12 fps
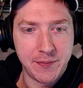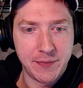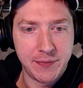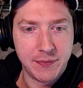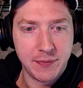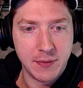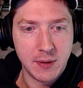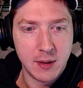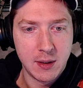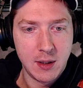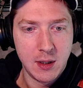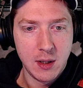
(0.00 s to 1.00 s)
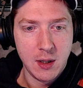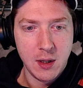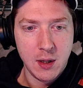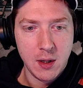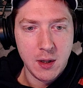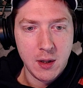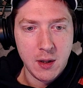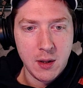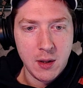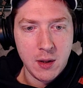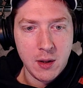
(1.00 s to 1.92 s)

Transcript: No one is speaking in this clip.